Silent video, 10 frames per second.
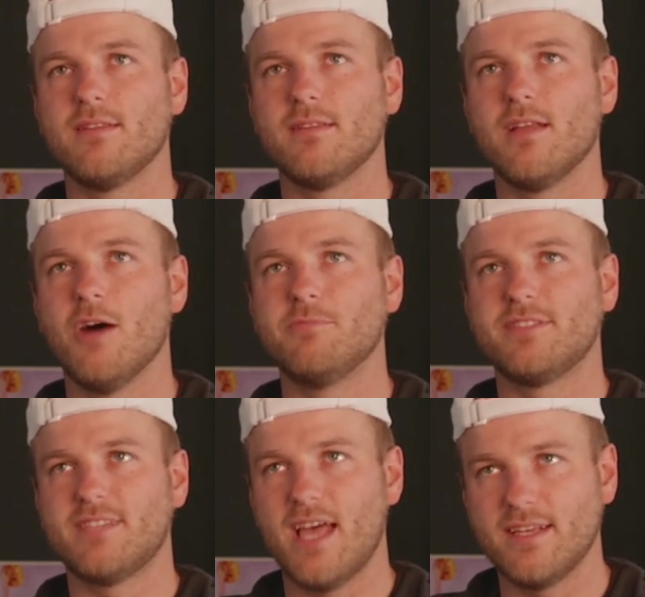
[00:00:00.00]

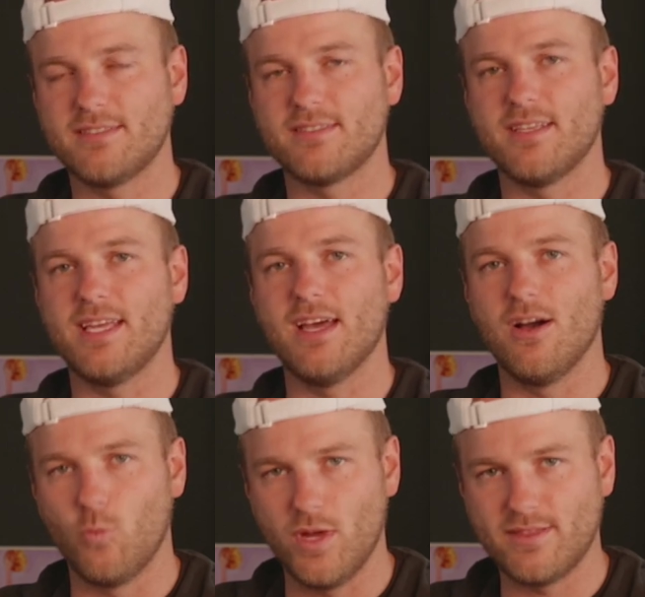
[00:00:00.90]
obsessed
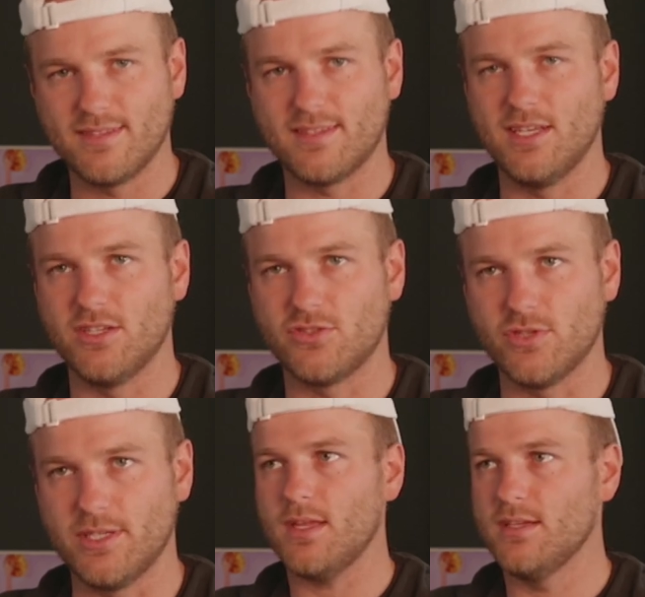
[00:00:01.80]
with this
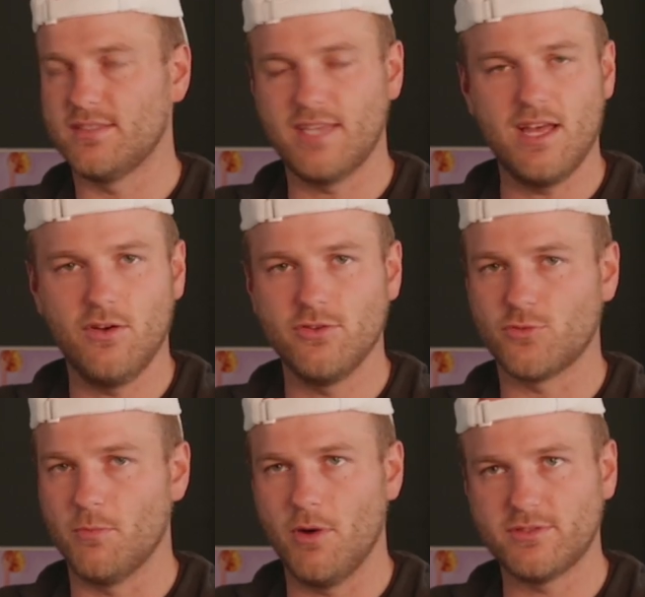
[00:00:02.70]
industry. Sales,
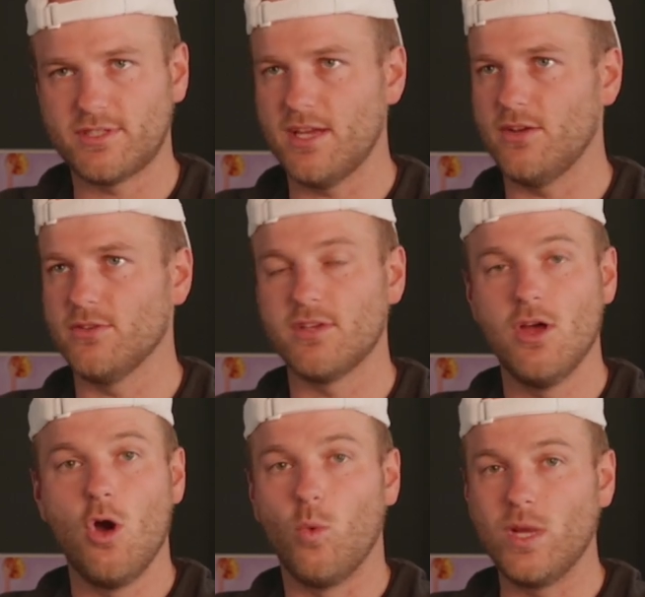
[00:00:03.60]
remote sales,
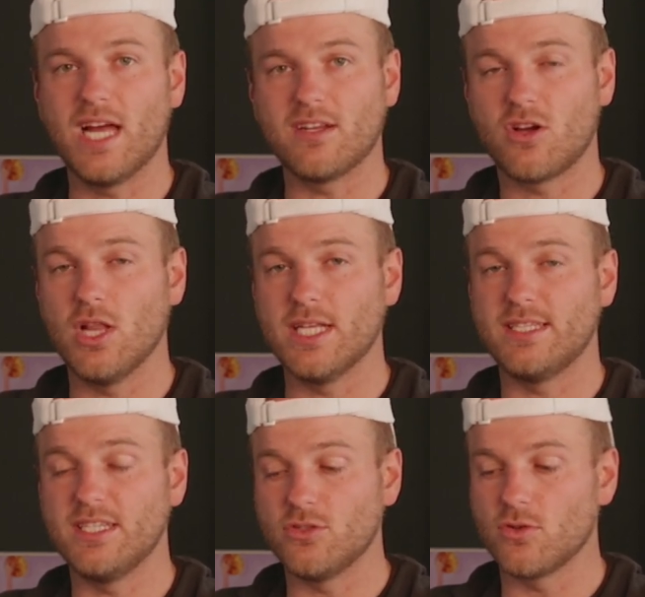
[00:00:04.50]
we like to call it
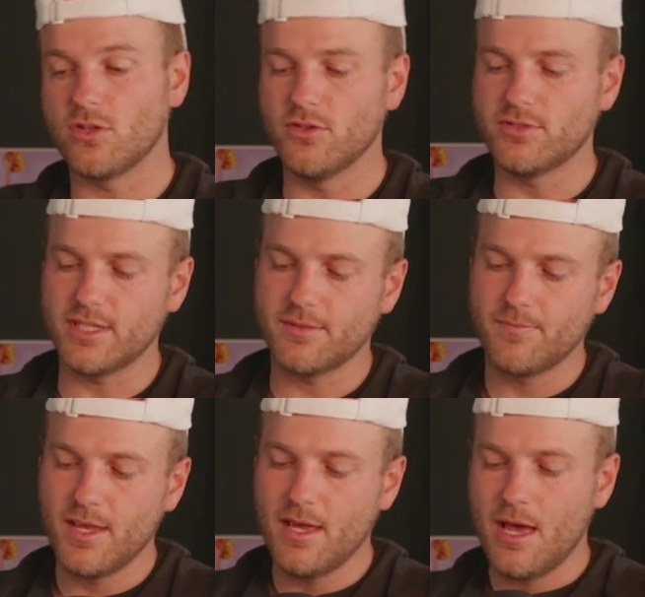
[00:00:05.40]
digital closing.
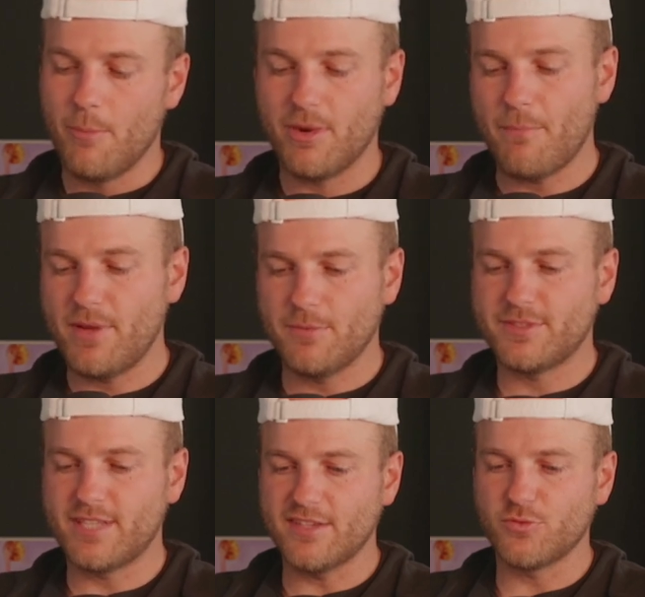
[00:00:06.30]
But I've been
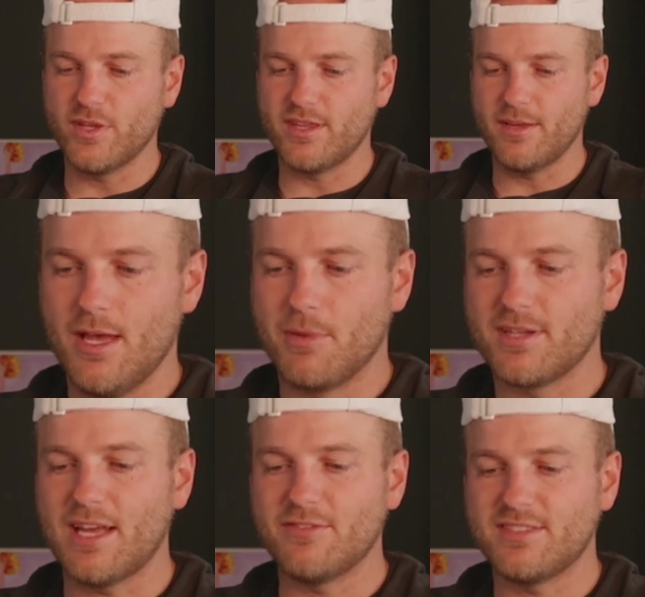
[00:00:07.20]
obsessed with it because
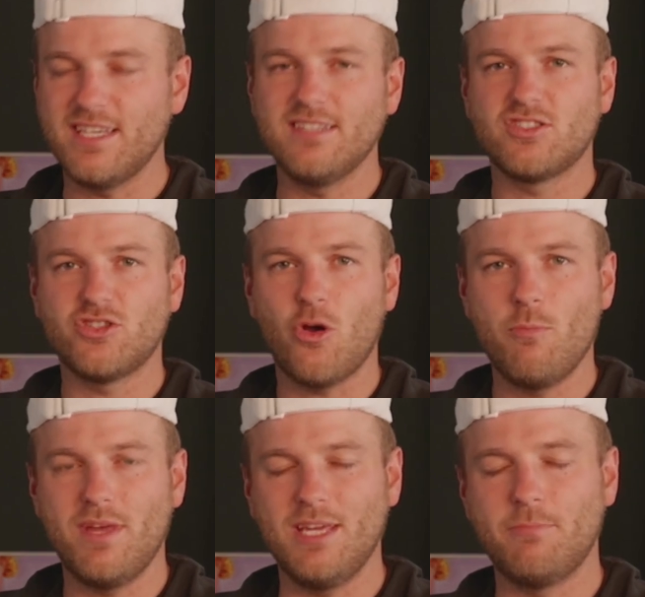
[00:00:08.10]
I've seen so
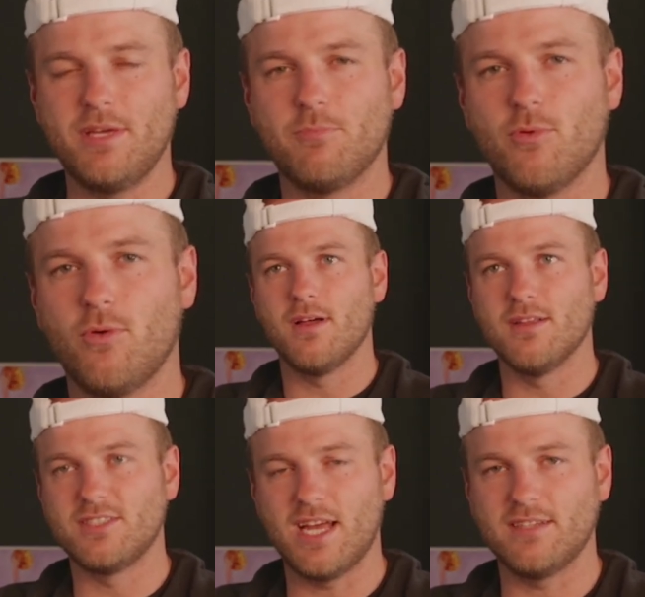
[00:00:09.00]
many people
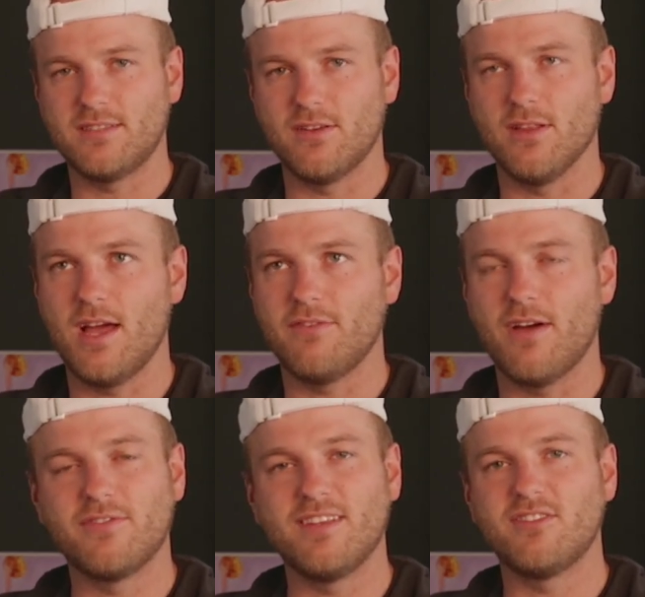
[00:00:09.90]
change their life.
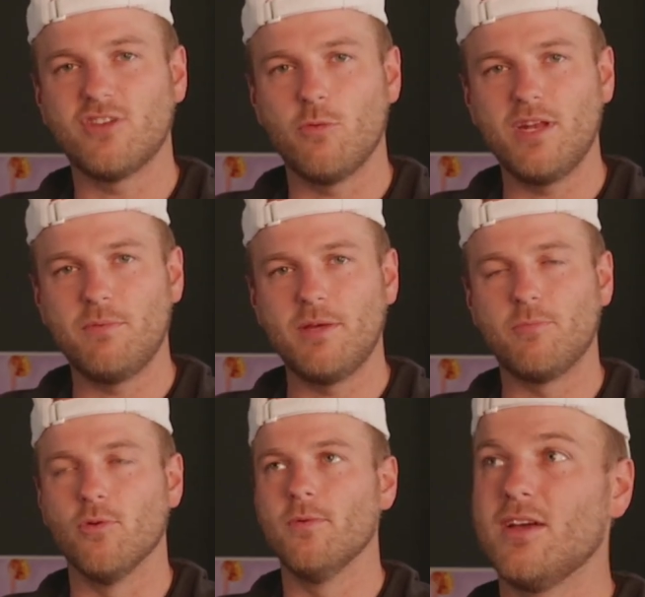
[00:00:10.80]
I've seen so many
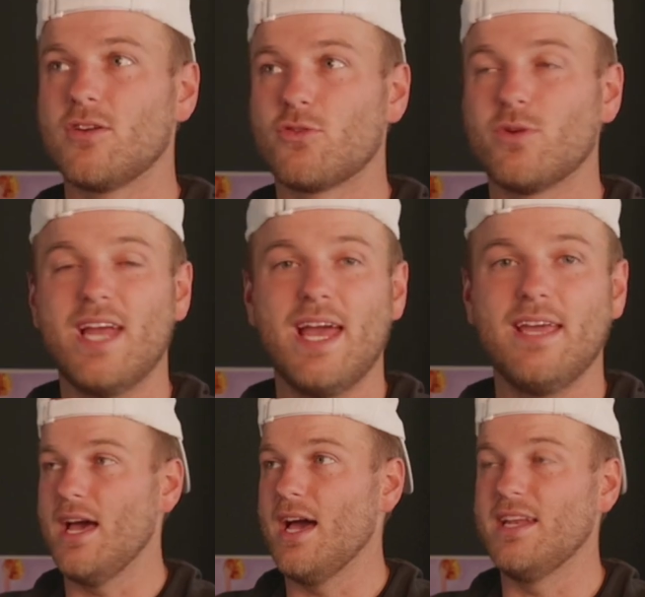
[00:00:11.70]
people
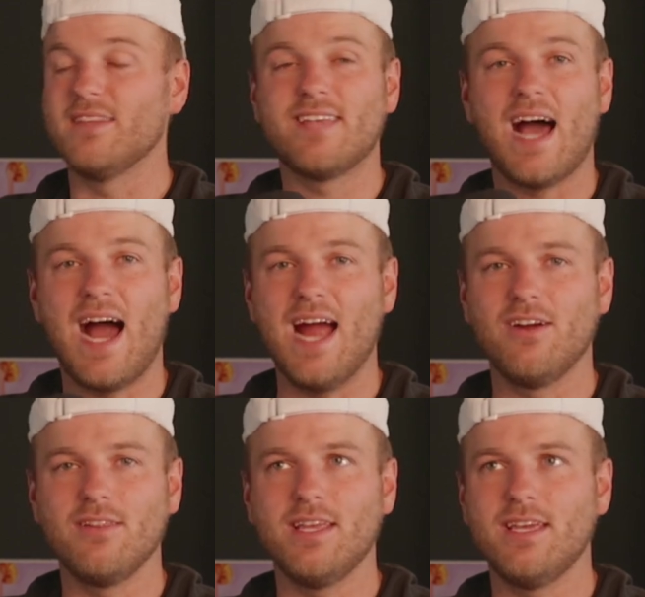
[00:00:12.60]
create an
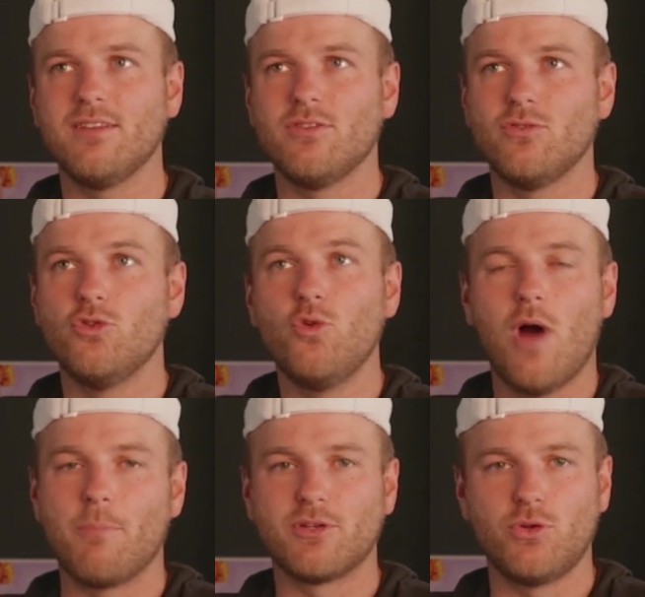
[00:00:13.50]
entirely new
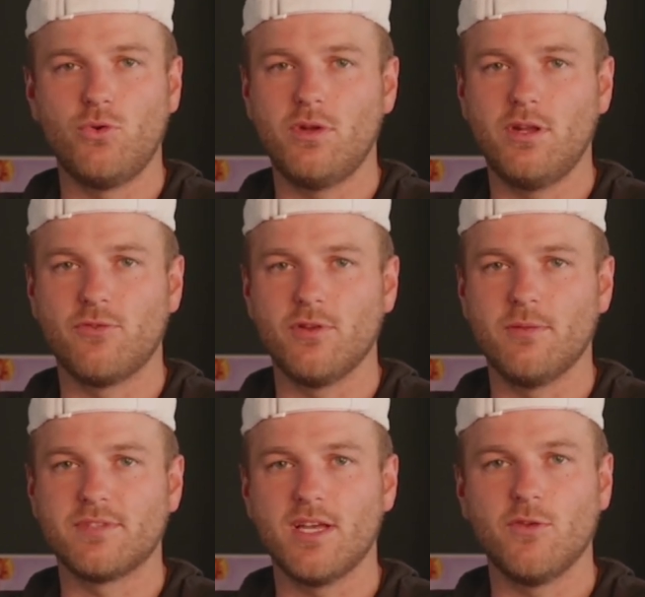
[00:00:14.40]
opportunity for
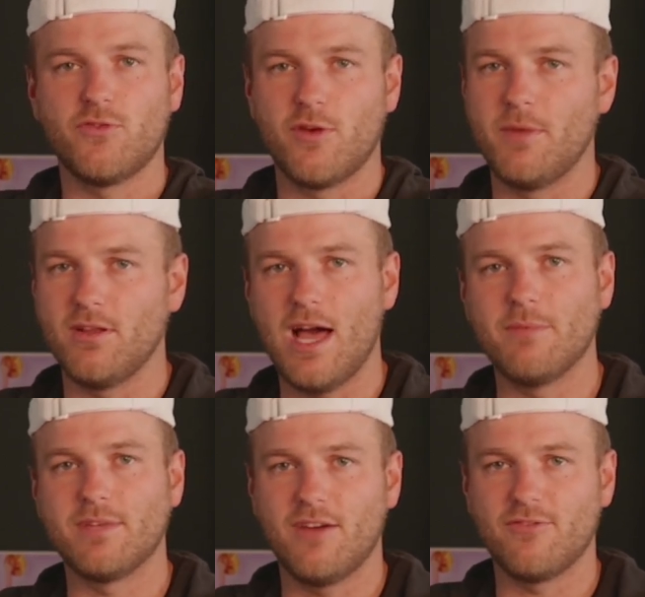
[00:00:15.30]
themselves from their
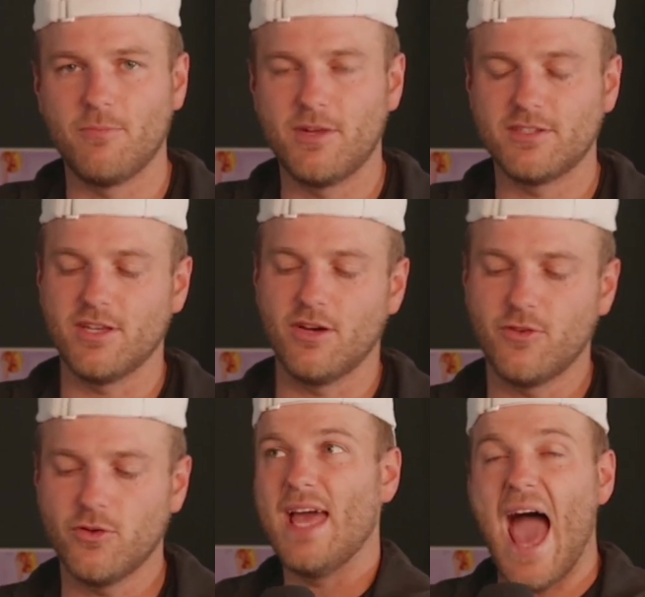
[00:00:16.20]
laptop, from their cell
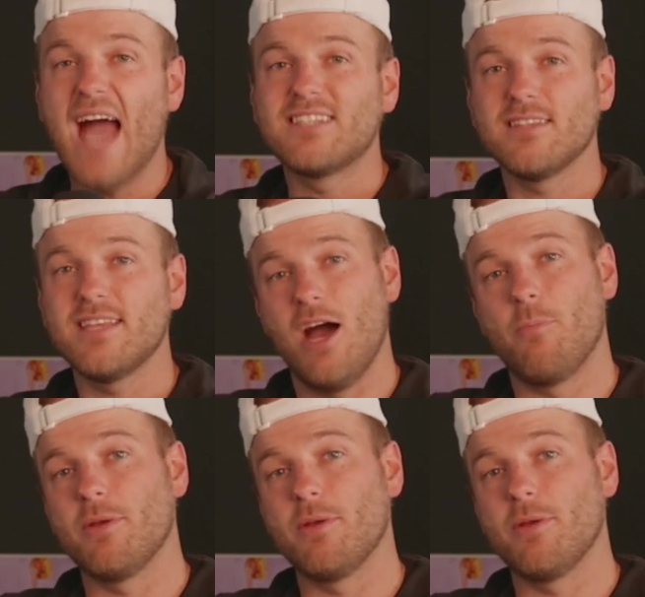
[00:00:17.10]
phone, actually helping